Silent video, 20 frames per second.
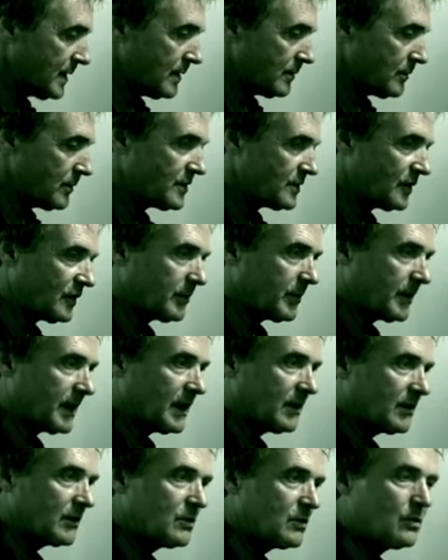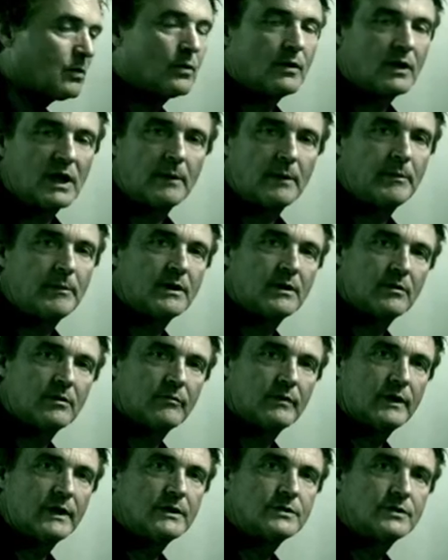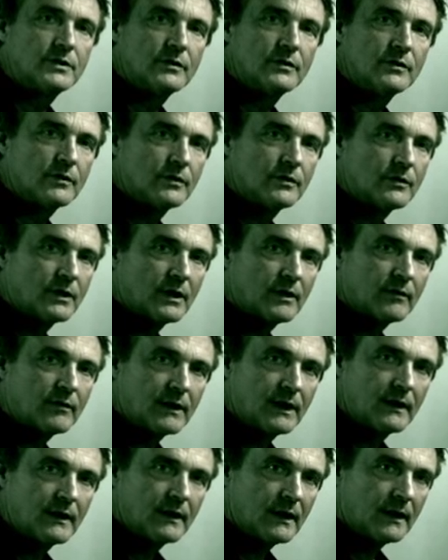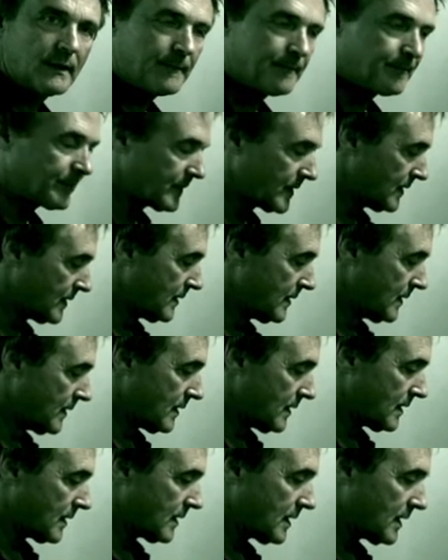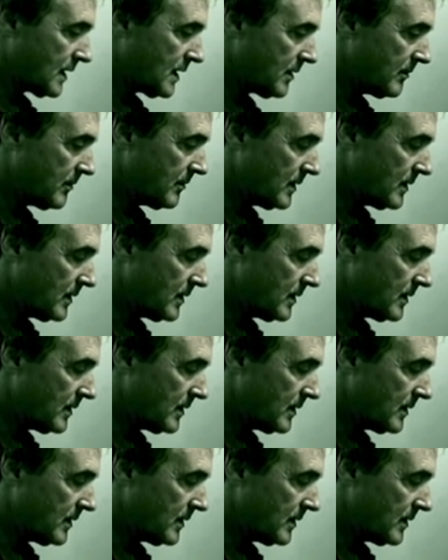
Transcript: which is about chord naming conventions and stuff like that.